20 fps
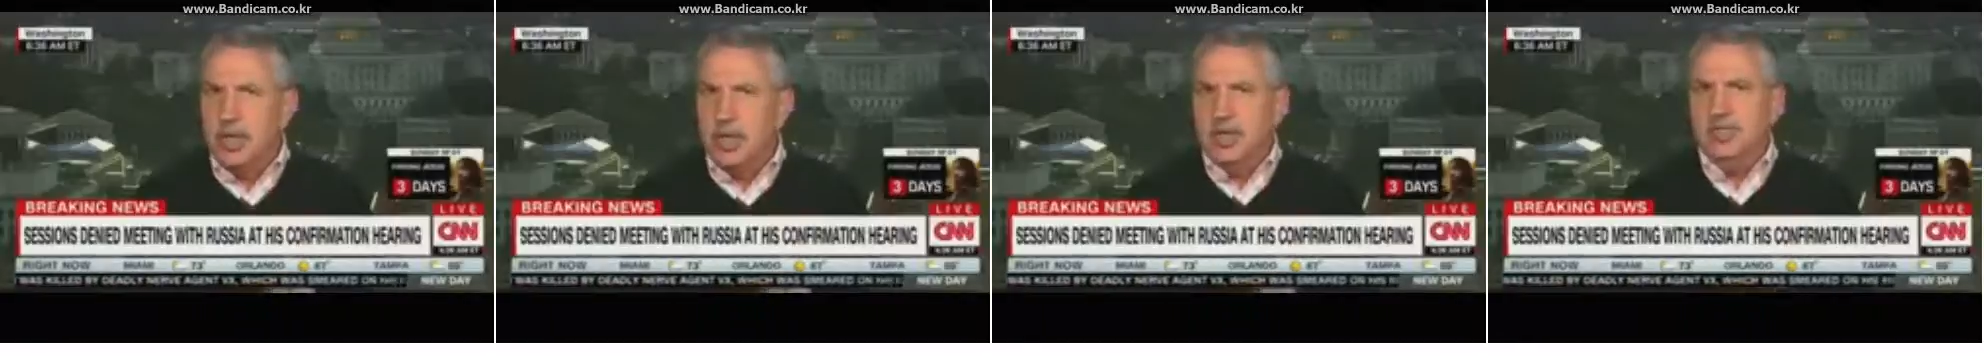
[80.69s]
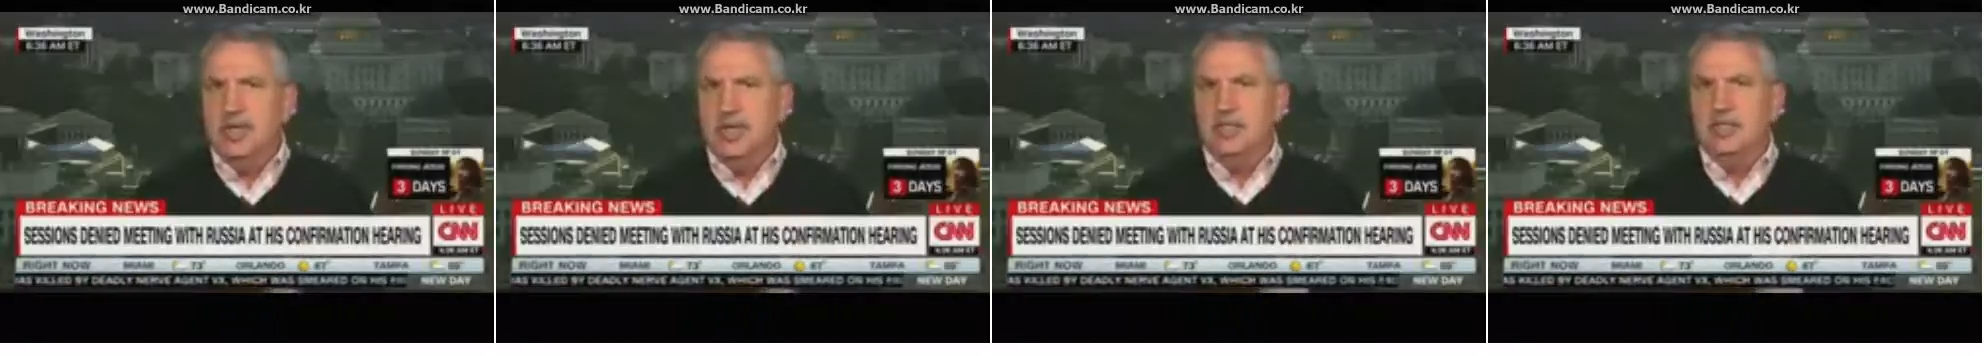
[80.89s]

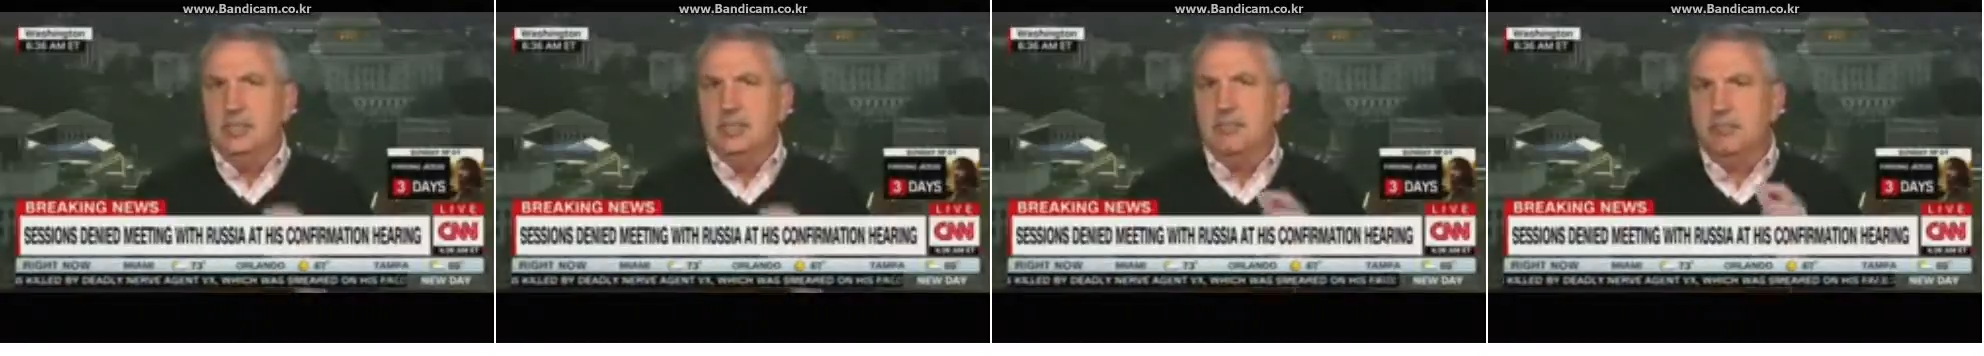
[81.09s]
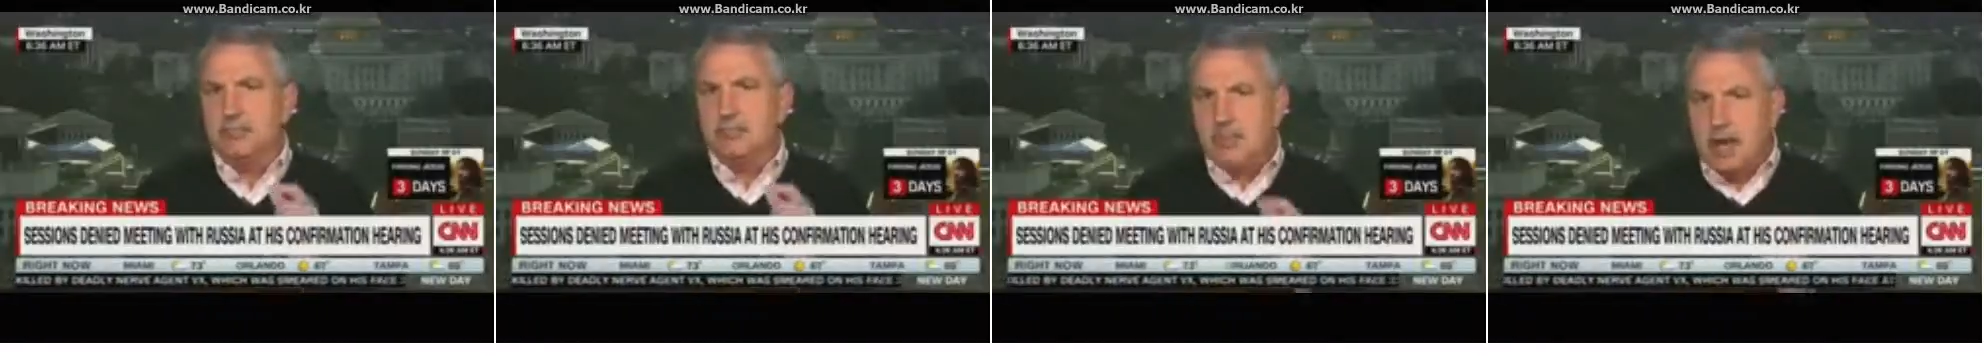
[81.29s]
That the
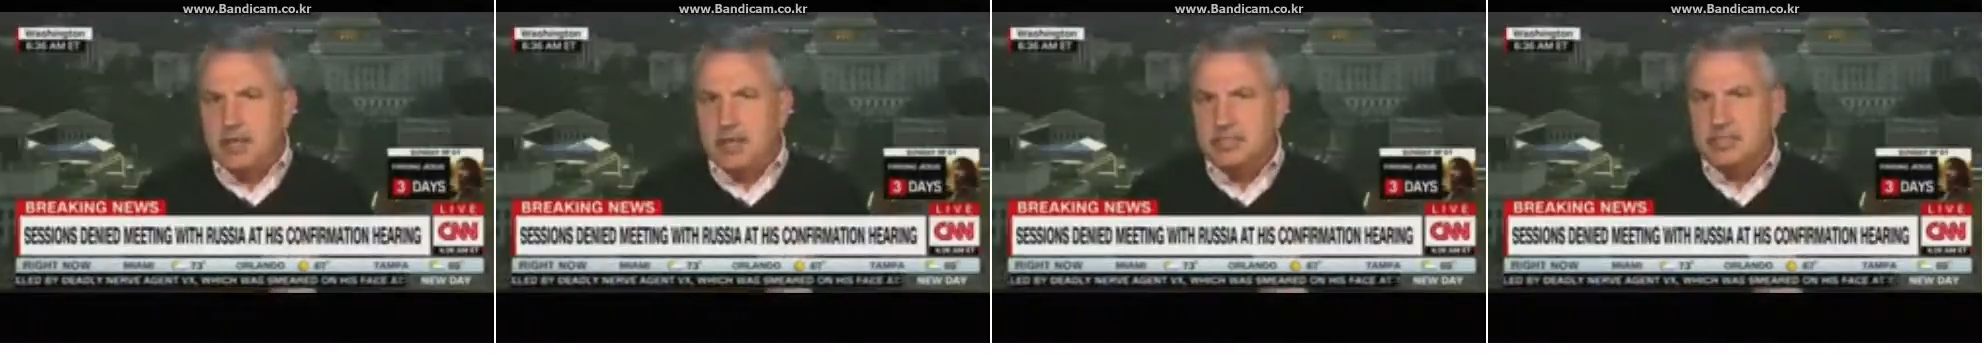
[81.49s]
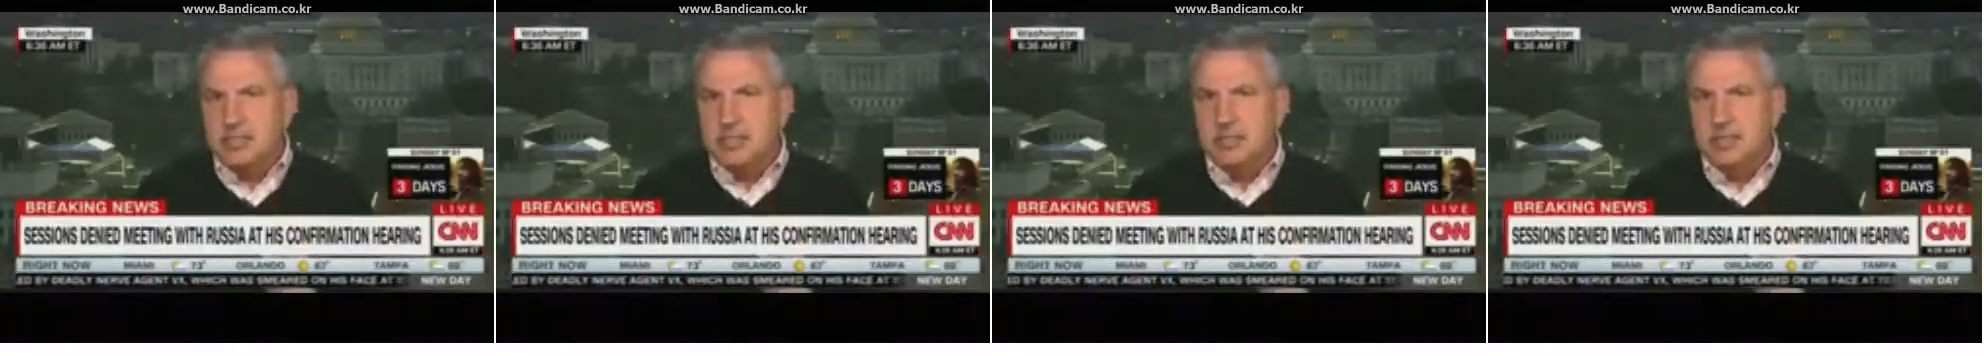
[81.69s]

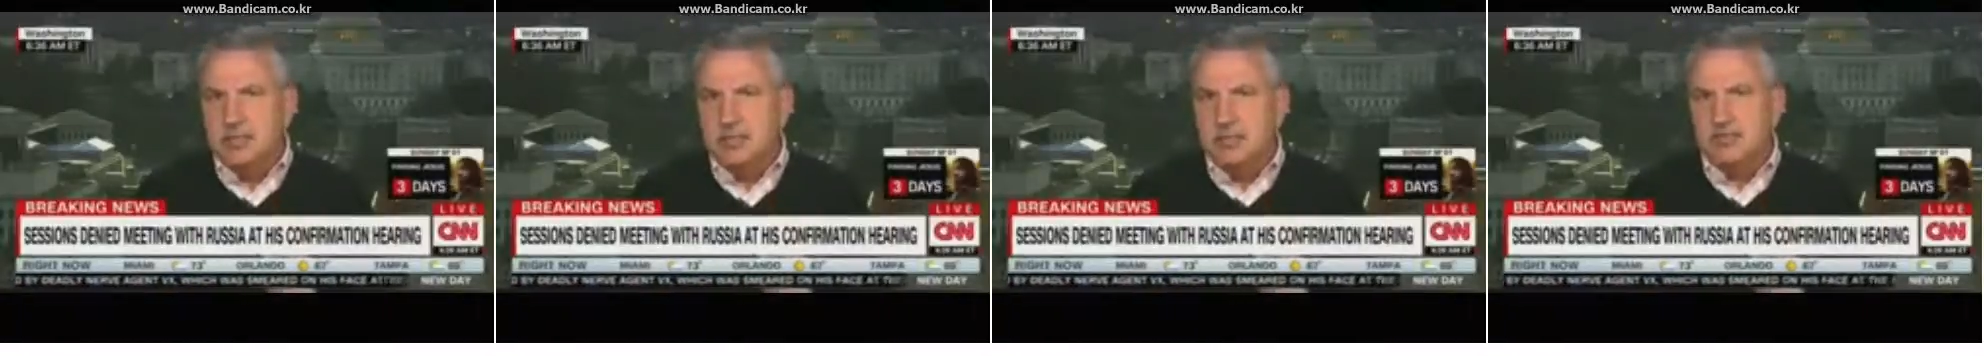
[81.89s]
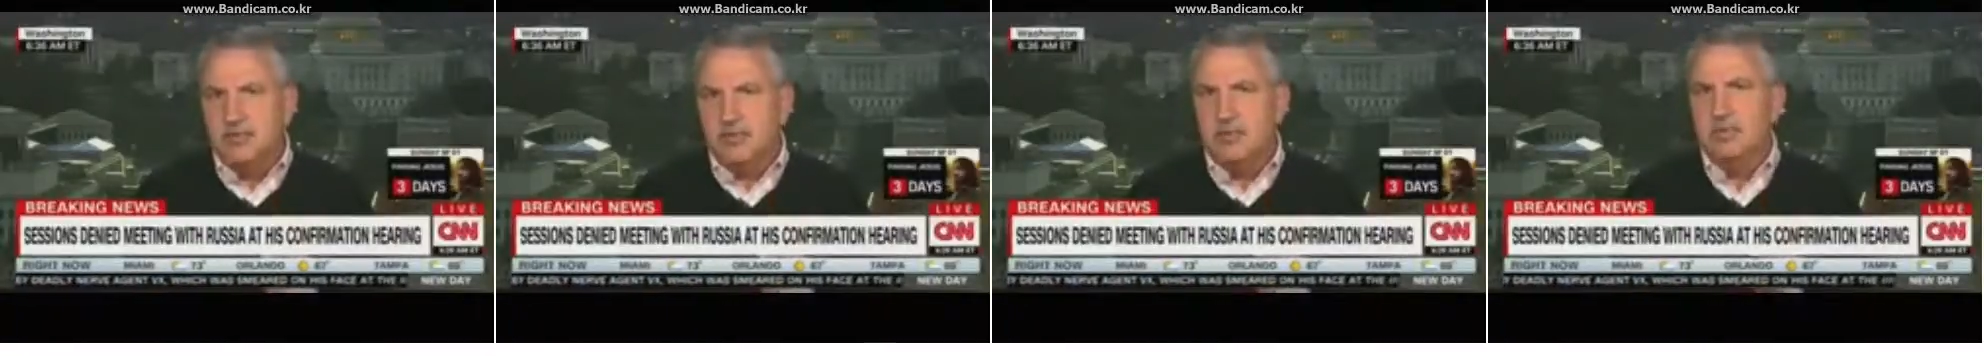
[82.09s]
president,
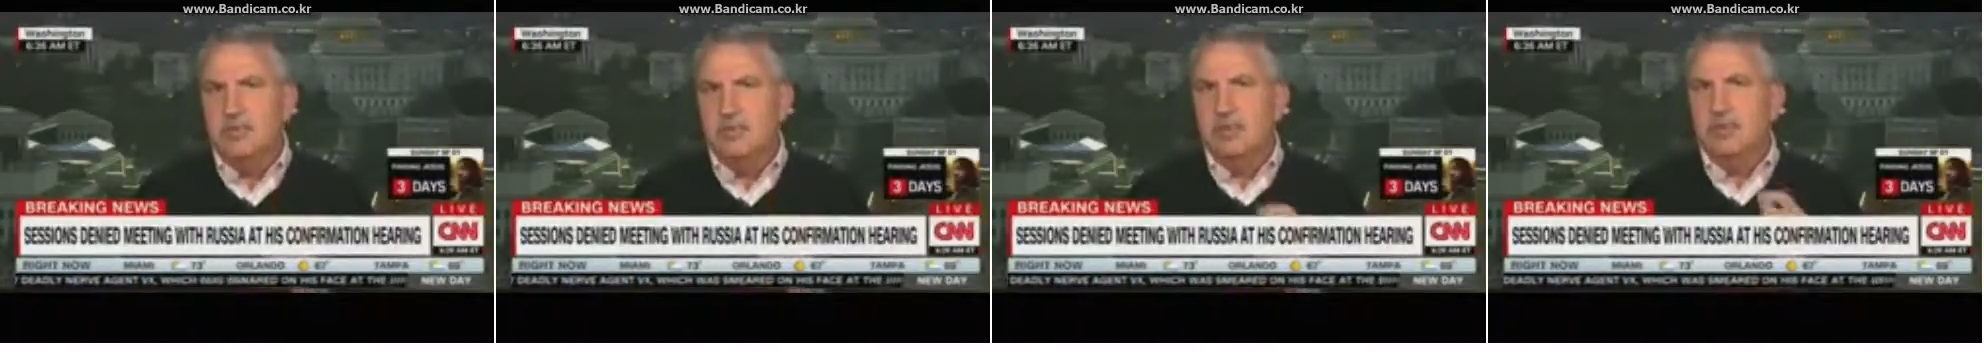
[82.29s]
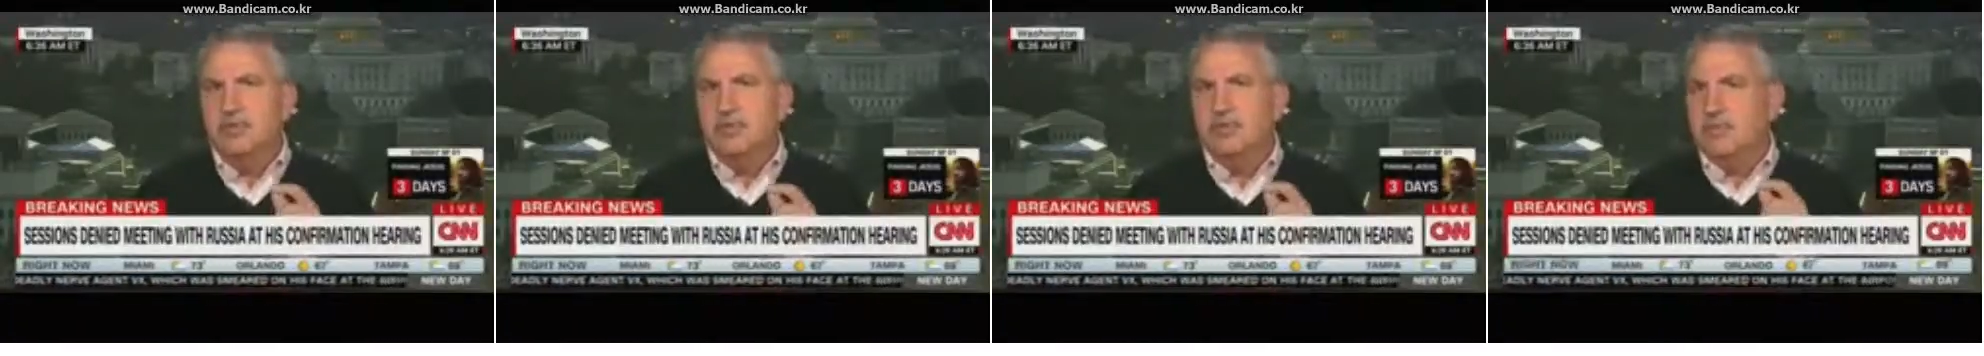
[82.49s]
from
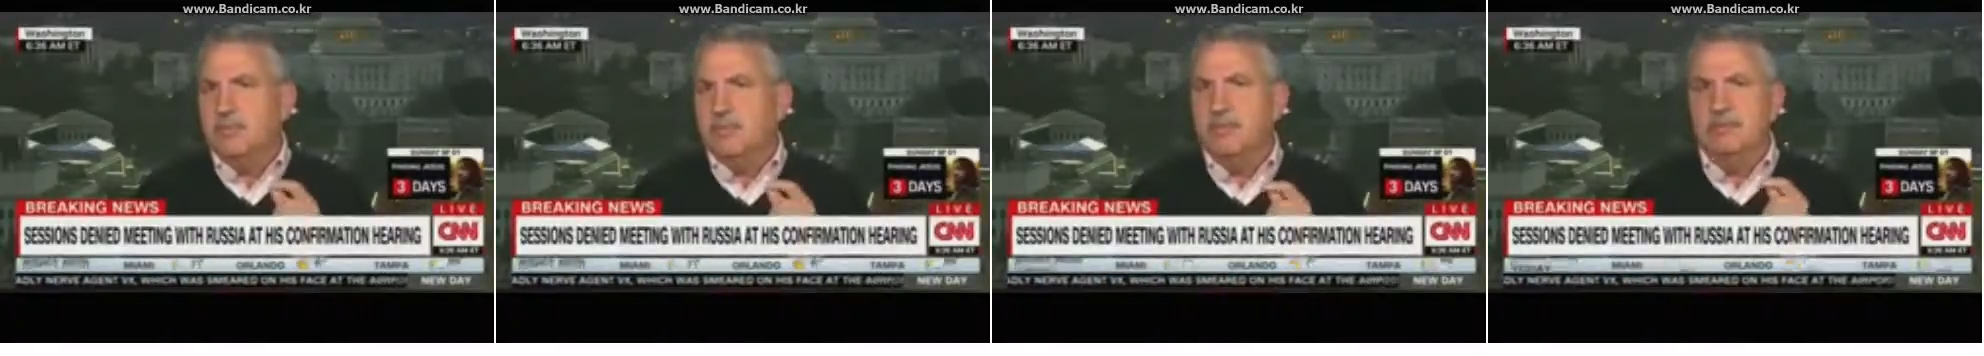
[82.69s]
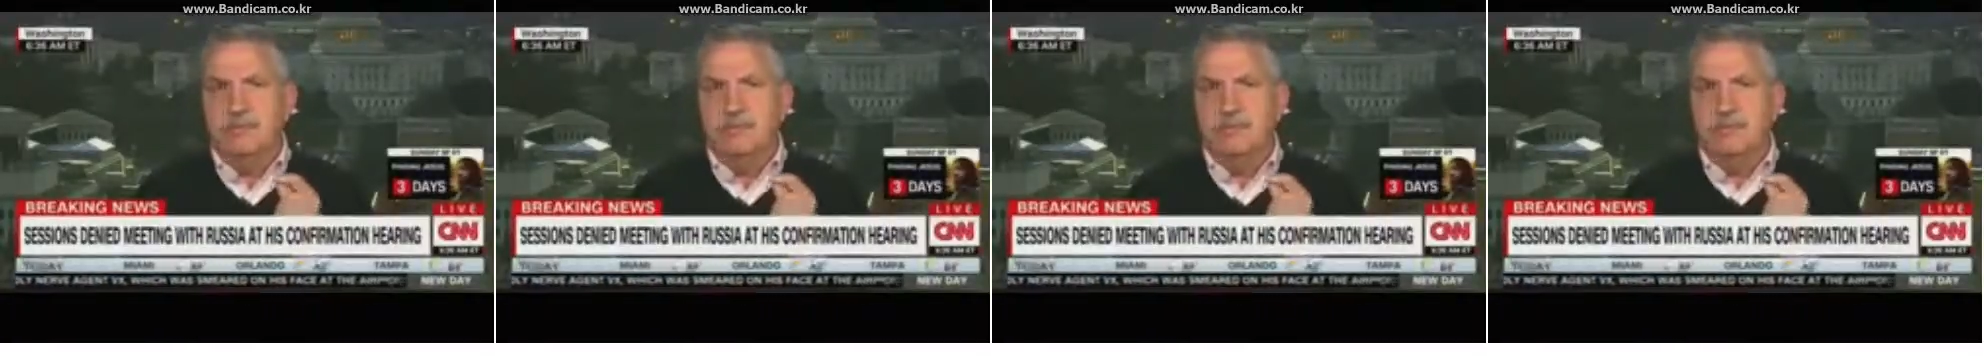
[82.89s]
the